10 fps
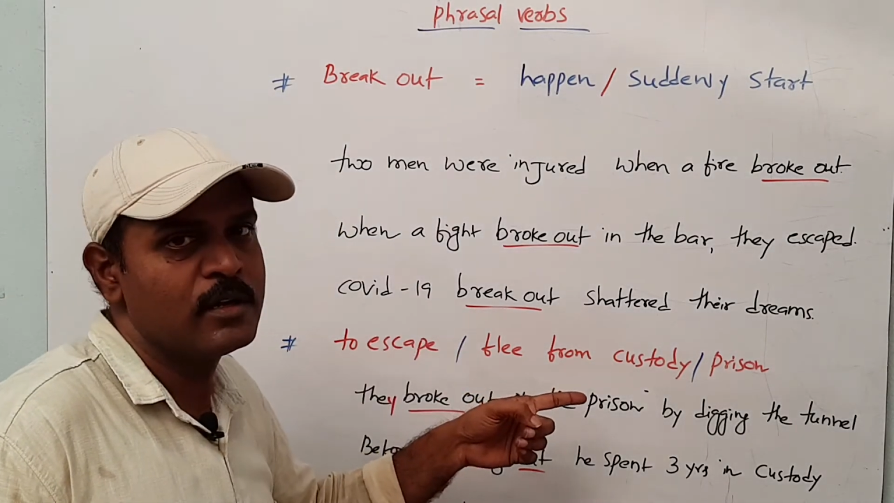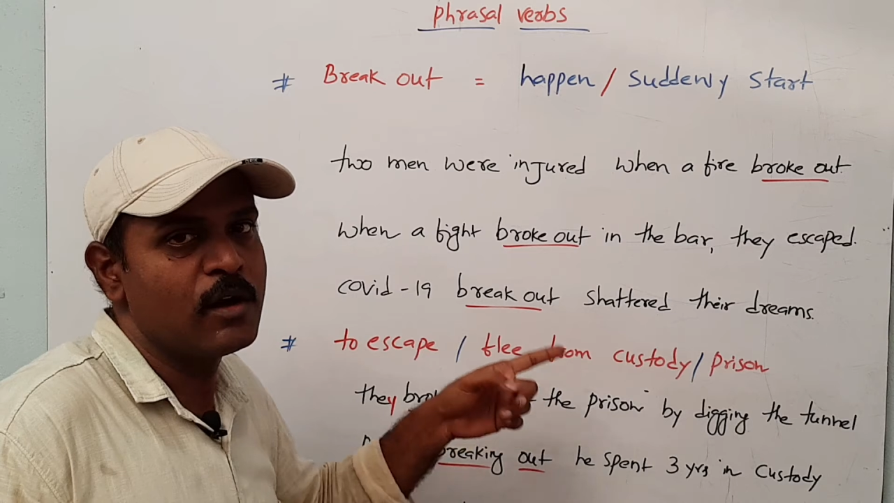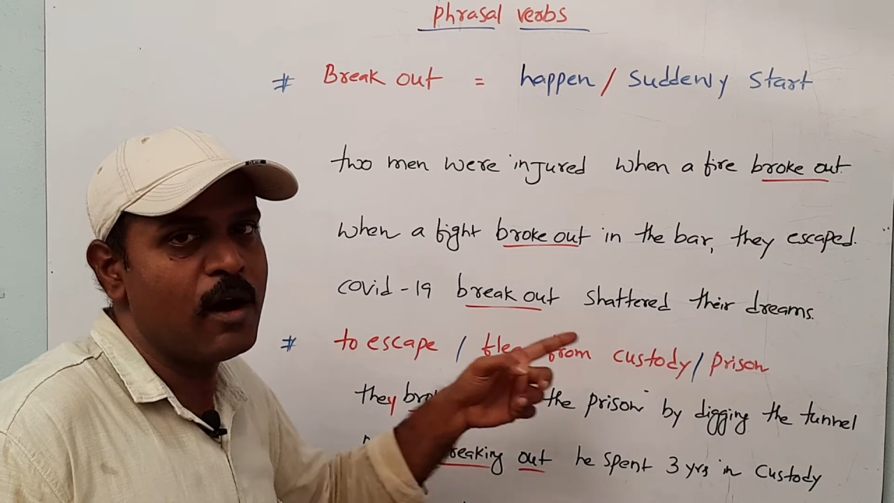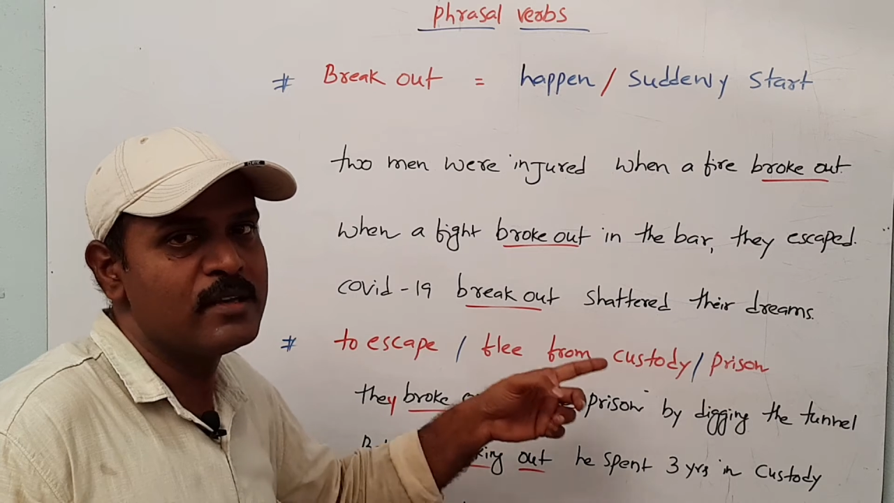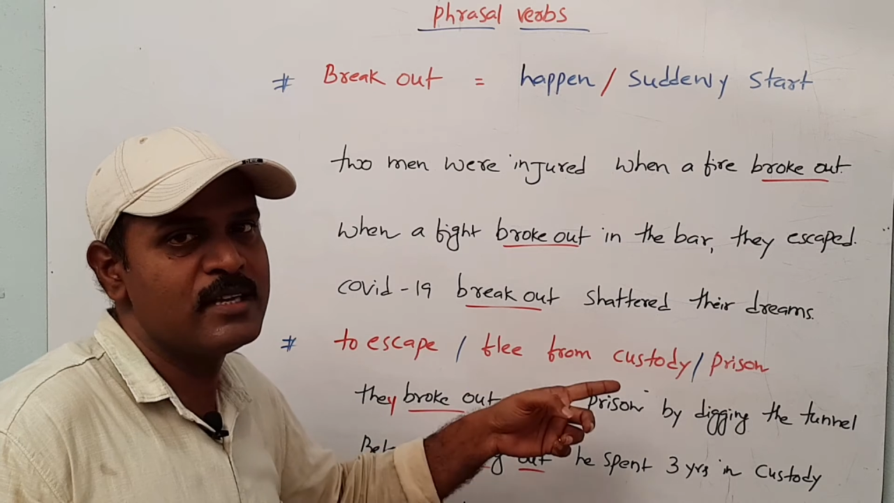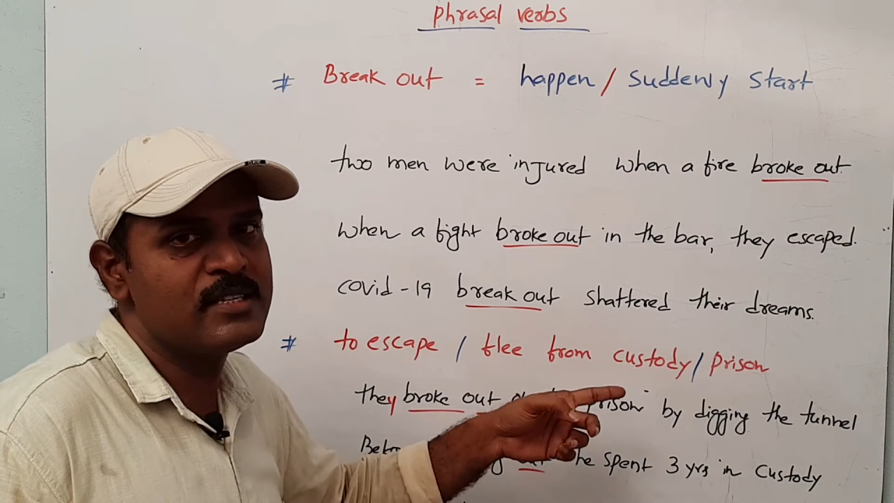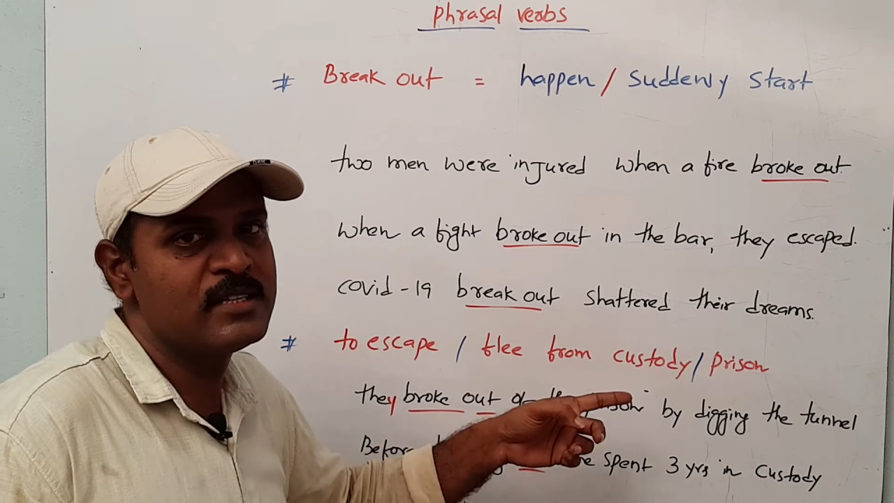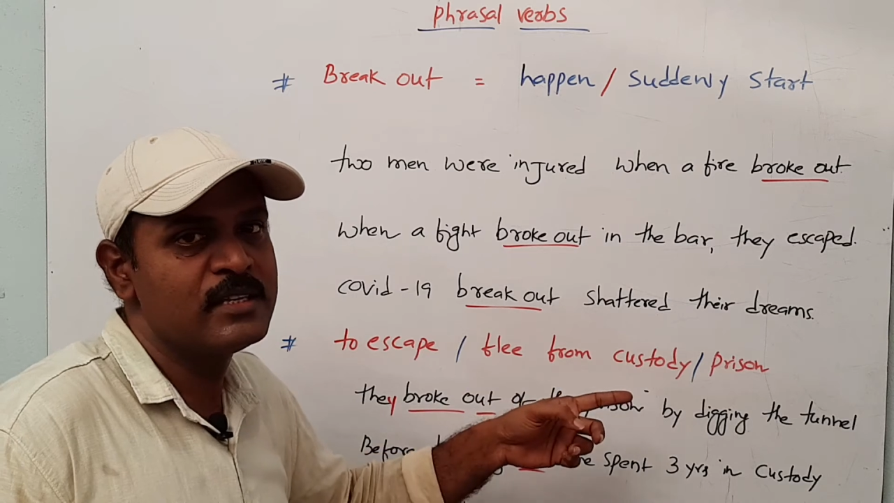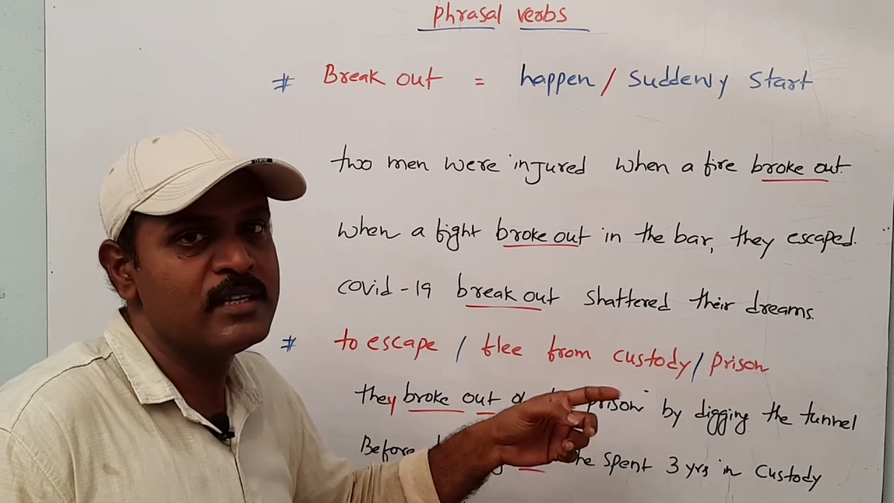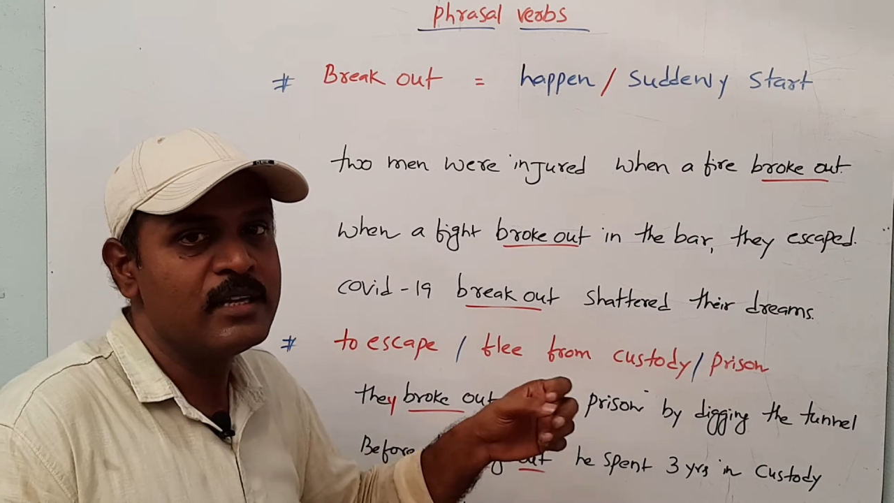
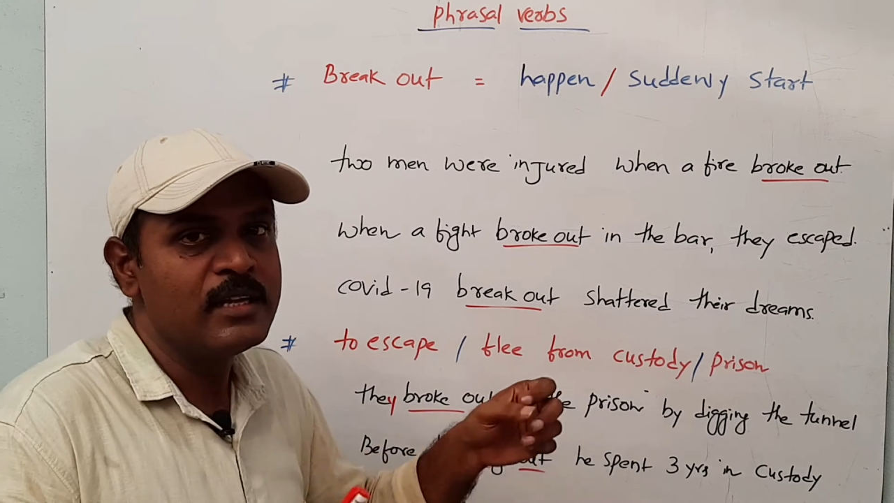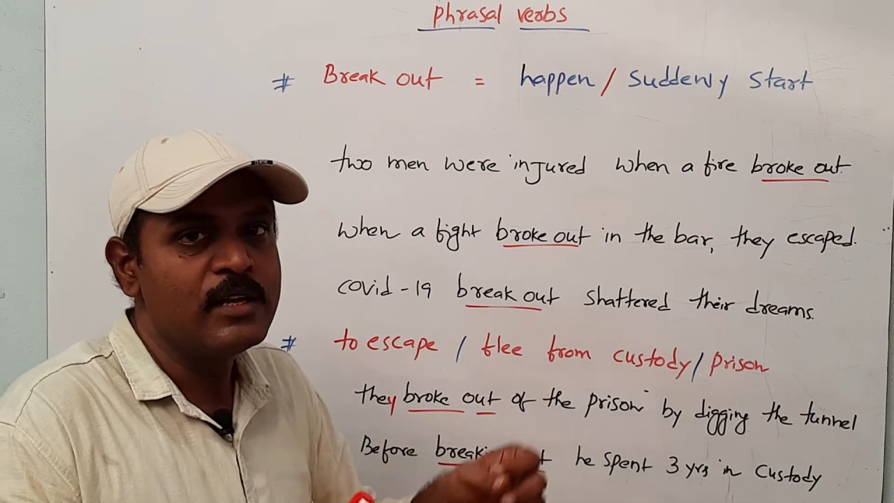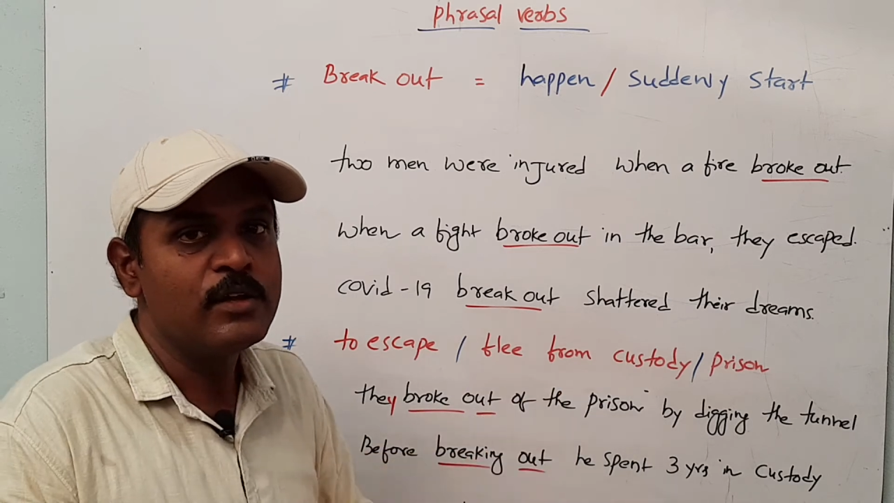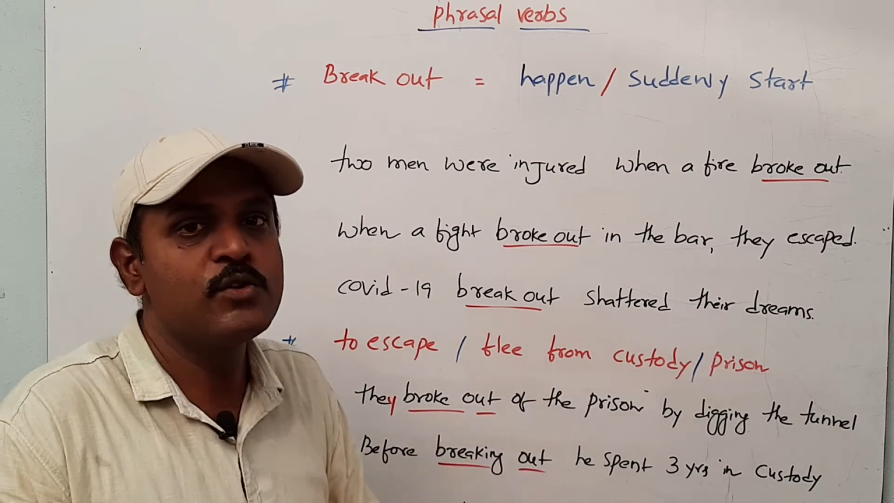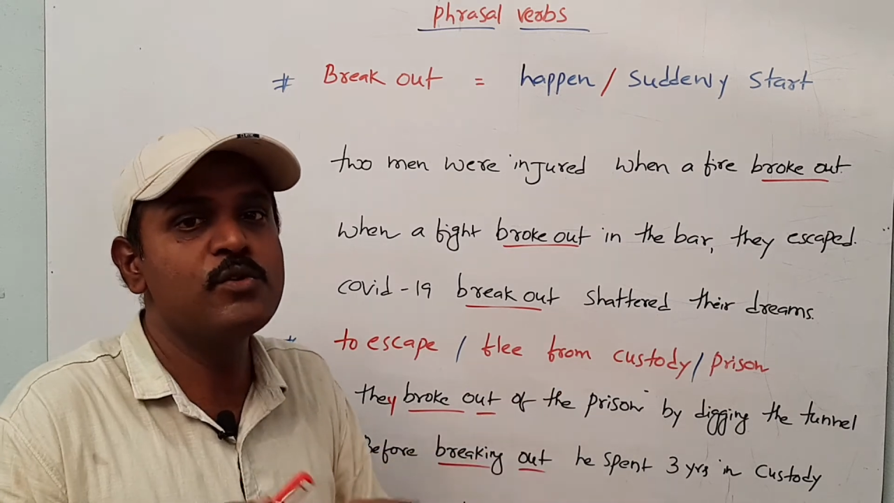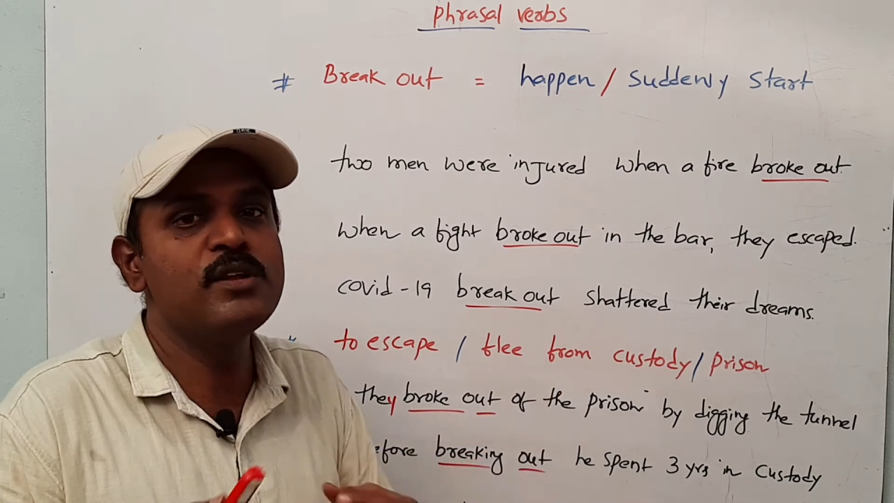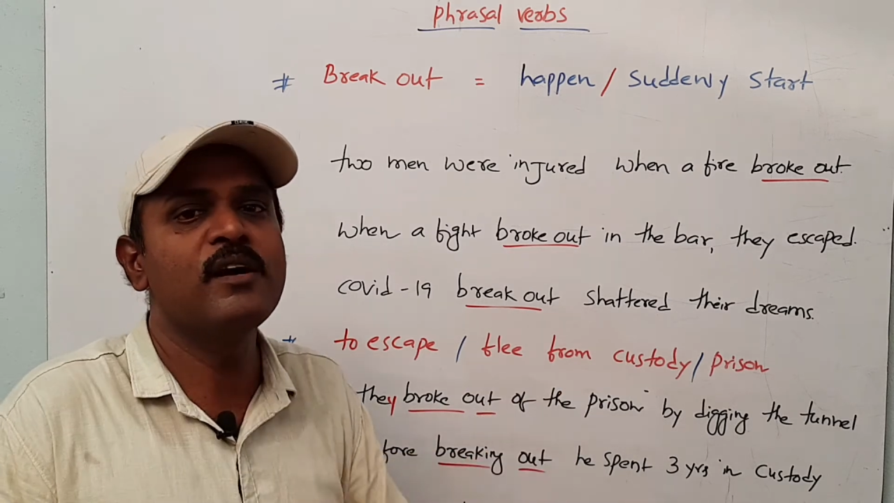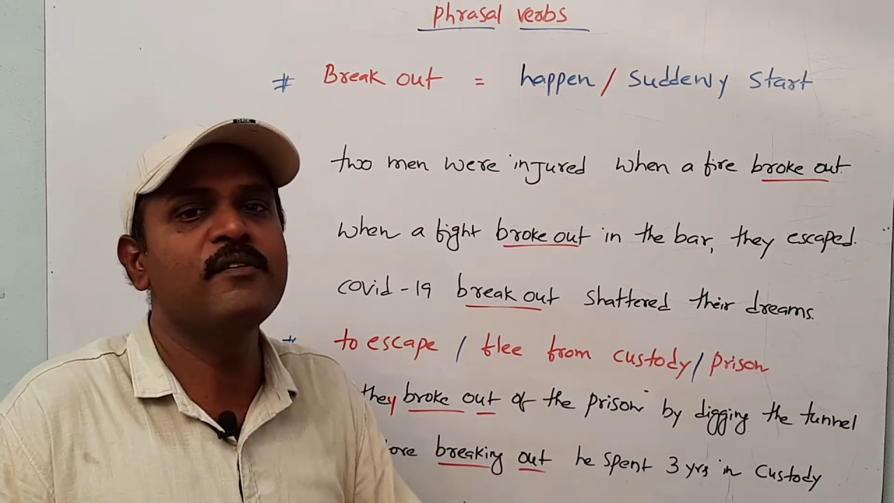causes ruining